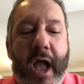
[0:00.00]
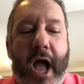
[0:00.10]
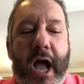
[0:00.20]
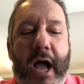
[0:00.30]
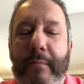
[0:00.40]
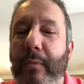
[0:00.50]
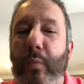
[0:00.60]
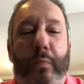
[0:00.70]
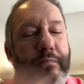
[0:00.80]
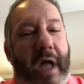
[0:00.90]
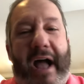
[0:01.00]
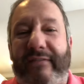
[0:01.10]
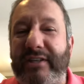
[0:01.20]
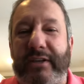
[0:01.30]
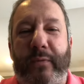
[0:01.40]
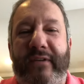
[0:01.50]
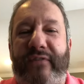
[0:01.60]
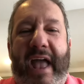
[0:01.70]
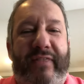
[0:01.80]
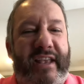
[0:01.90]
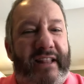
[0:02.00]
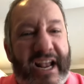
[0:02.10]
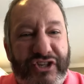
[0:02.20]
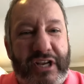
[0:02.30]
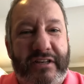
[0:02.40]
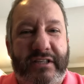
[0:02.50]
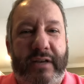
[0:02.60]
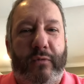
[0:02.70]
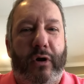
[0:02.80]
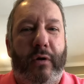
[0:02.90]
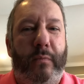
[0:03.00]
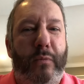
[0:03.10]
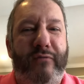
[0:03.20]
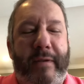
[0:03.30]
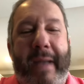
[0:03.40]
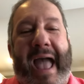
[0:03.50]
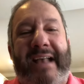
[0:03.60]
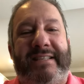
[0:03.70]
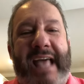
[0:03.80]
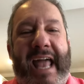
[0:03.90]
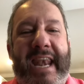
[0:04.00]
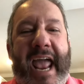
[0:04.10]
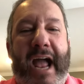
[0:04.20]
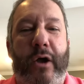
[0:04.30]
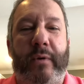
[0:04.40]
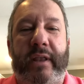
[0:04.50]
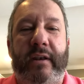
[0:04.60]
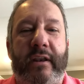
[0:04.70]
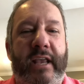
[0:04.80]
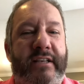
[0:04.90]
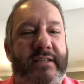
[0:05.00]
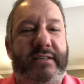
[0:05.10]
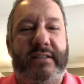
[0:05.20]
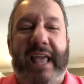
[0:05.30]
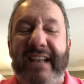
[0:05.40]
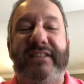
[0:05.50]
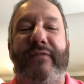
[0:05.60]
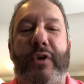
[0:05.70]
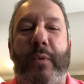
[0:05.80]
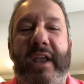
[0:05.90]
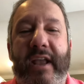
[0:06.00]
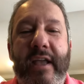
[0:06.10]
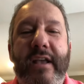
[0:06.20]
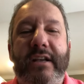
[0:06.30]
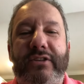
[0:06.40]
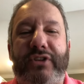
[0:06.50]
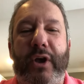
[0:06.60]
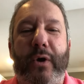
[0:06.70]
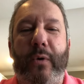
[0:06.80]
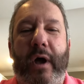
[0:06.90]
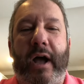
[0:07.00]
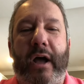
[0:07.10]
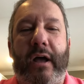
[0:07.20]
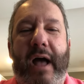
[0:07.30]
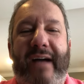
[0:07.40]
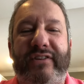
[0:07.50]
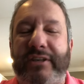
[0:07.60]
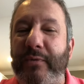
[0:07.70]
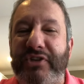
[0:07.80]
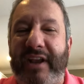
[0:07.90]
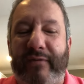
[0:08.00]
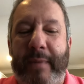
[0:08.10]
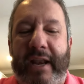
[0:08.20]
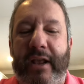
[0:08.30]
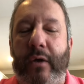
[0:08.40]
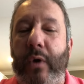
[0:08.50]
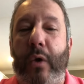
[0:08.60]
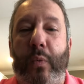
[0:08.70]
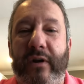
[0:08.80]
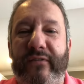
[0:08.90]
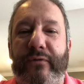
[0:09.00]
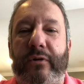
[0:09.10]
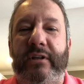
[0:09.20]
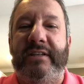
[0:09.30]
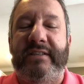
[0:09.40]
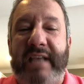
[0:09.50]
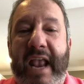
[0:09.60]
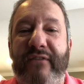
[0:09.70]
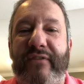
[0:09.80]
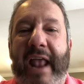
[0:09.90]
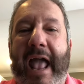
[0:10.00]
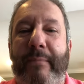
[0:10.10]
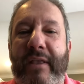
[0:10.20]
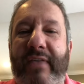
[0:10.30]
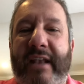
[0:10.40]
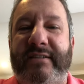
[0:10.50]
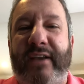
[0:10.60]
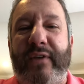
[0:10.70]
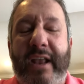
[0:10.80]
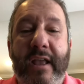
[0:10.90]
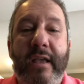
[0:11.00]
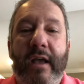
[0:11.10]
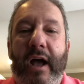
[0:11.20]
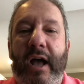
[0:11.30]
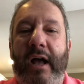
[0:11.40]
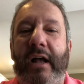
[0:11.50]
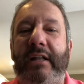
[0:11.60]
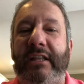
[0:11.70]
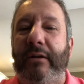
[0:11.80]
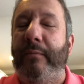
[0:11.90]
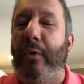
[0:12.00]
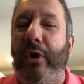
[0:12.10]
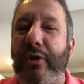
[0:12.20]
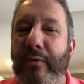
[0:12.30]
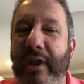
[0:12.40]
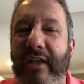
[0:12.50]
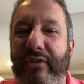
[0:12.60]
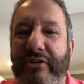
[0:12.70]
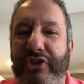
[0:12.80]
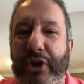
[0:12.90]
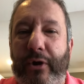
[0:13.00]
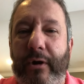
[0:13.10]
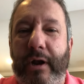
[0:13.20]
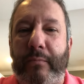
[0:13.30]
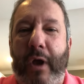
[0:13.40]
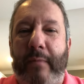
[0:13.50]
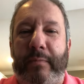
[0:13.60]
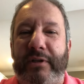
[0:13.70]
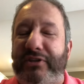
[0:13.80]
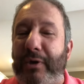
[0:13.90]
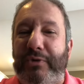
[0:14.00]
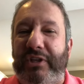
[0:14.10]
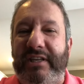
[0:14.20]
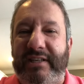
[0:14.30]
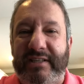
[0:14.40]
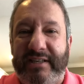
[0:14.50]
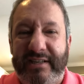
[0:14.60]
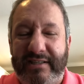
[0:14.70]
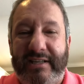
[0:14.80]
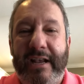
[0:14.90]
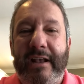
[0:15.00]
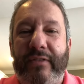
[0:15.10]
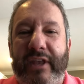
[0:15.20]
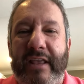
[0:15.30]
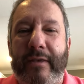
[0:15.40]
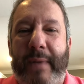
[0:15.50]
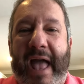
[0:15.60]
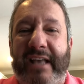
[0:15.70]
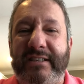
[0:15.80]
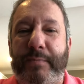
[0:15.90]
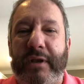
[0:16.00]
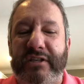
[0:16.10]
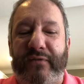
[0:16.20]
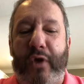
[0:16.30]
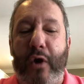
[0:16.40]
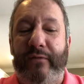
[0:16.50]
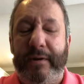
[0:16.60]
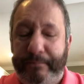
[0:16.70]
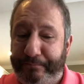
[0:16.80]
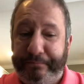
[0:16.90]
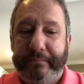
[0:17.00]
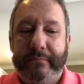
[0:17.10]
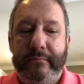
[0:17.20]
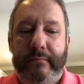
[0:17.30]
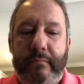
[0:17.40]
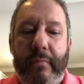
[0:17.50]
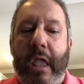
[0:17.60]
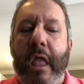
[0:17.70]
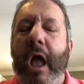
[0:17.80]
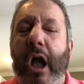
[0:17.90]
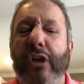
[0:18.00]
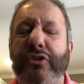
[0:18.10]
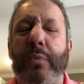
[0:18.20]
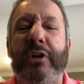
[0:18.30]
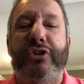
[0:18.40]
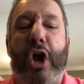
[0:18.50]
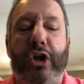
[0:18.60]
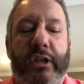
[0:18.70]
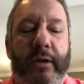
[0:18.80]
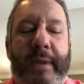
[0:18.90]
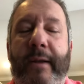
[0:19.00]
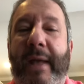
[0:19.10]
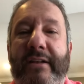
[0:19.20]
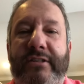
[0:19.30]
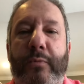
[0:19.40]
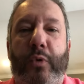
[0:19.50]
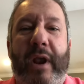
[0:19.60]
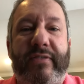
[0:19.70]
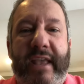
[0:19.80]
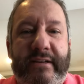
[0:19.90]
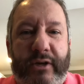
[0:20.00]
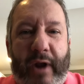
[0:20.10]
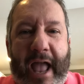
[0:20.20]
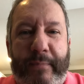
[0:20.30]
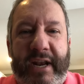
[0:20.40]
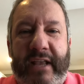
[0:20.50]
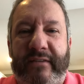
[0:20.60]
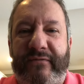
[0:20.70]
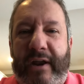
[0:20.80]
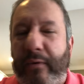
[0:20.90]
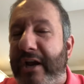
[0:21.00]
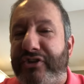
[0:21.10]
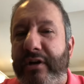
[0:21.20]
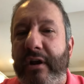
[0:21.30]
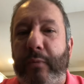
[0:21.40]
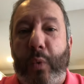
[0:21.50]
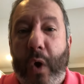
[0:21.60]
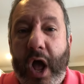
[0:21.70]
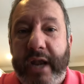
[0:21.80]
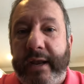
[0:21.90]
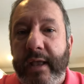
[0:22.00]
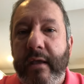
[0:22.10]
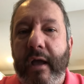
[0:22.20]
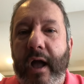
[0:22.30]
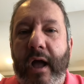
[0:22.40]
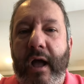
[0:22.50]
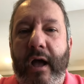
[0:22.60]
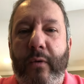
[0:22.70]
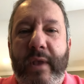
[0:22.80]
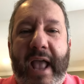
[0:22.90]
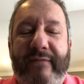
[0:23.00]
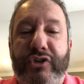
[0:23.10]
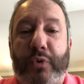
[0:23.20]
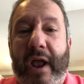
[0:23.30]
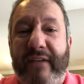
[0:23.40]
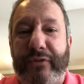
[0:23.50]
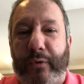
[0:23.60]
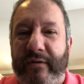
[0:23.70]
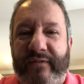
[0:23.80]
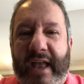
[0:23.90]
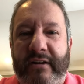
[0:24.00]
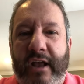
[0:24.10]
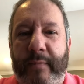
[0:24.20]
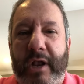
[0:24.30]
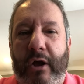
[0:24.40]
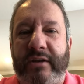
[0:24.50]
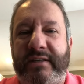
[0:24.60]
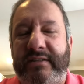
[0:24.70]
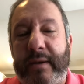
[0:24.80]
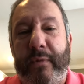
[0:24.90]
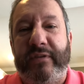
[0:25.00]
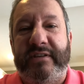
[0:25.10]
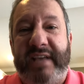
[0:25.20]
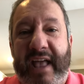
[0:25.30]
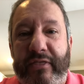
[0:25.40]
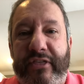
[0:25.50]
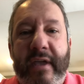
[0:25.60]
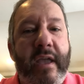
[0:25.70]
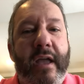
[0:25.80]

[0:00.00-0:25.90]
Um, obviously, we've had the elections and we're moving past that now, and it's Thanksgiving week. So, uh, obviously, wishing everybody a, a, wonderful and safe and happy Thanksgiving. Uh, a little more unique this year and probably socially distanced than in the past because of COVID. I also wanted to talk a little bit about some great things that are happening at the Federation. Number one, uh, we have a drive through event coming on December the 10th.